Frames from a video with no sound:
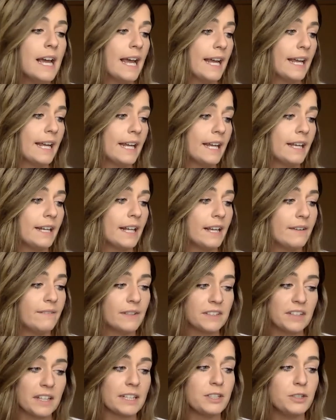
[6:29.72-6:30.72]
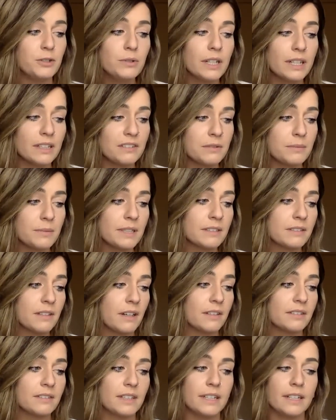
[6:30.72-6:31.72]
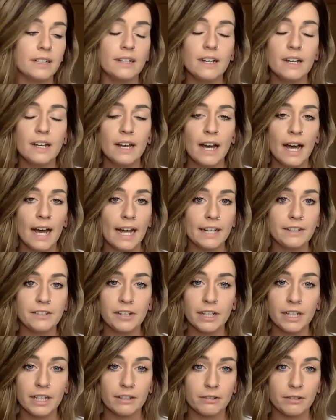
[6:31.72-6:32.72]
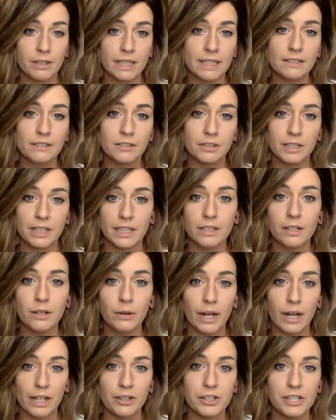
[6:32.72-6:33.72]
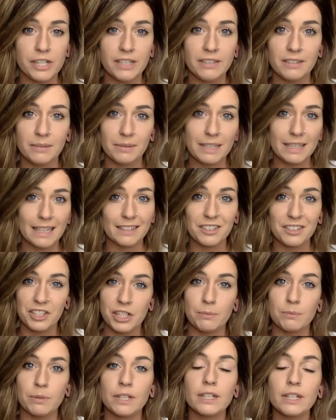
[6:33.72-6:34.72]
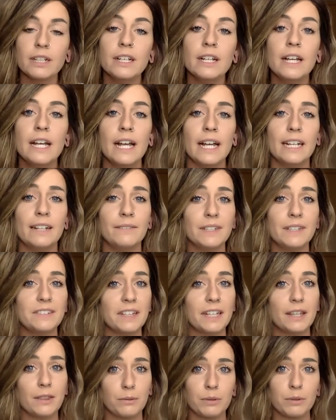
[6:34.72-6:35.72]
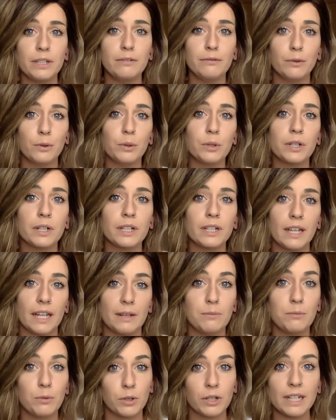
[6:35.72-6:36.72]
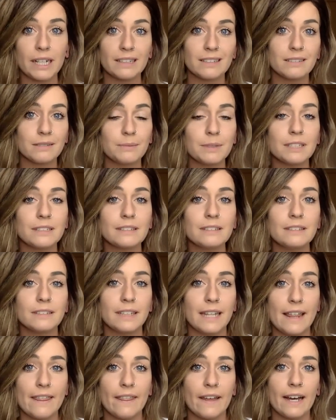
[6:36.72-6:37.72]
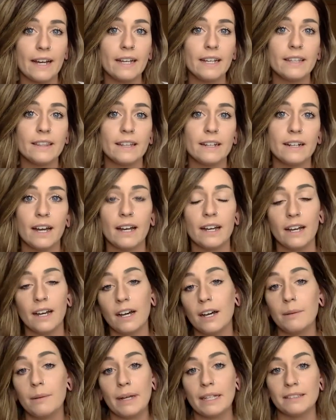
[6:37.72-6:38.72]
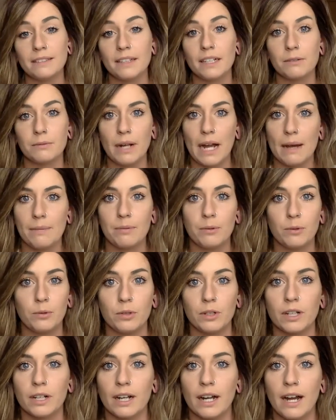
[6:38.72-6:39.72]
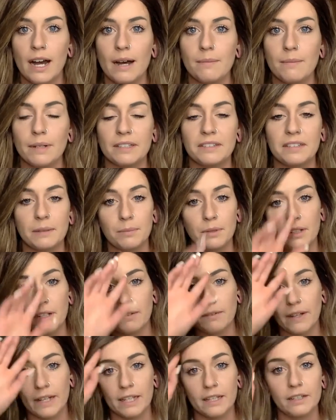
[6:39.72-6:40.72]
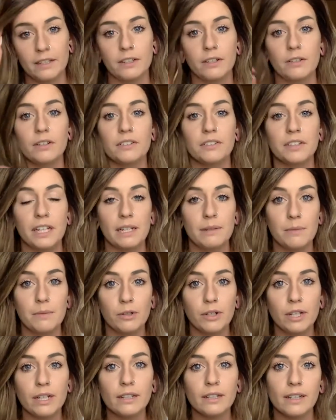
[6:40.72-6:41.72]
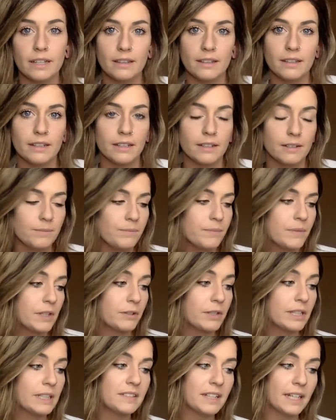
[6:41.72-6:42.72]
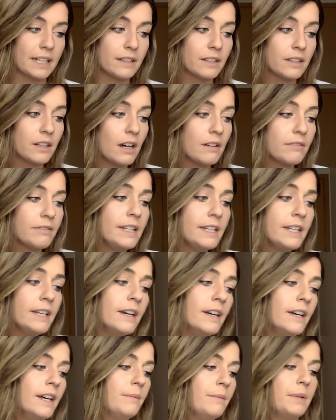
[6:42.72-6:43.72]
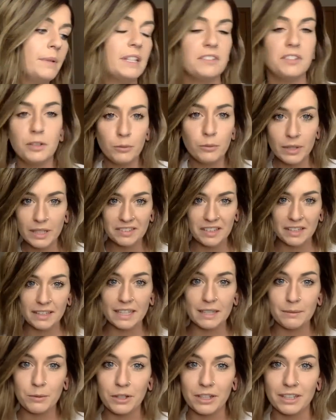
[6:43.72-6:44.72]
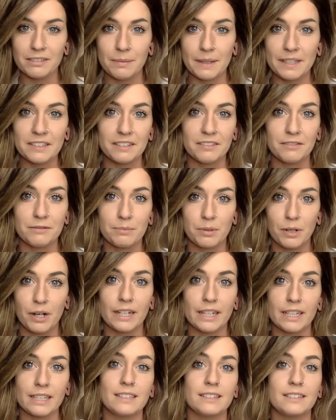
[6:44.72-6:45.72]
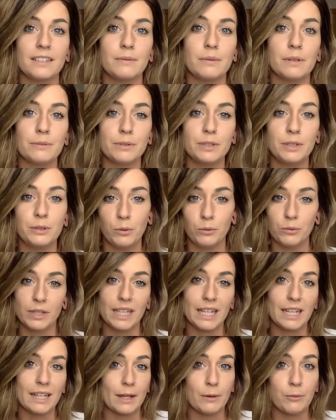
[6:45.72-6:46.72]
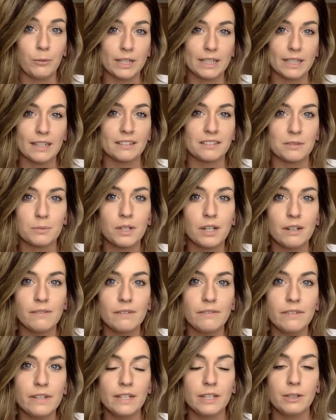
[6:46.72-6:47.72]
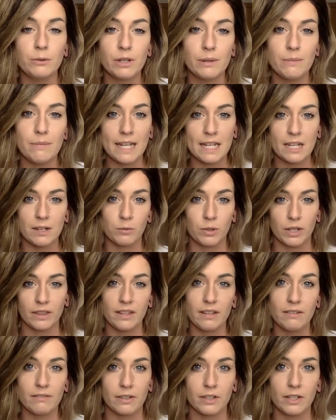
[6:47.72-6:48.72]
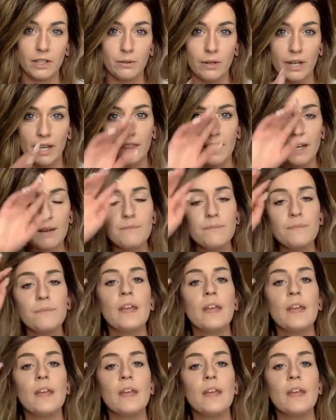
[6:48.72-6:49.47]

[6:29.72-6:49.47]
And if it's like 2 customers, I'll send hydrate, greens, or keto energy, something that's cheaper. And if it's like 3, 4 like more customers than that, then I might send a wrap or a sample of like, you know, the skinny mocha, like the greens and the coffee, because you don't want to send like a more expensive product to someone when you only get like 1 customer off of it. You want to make it worth it for you and them.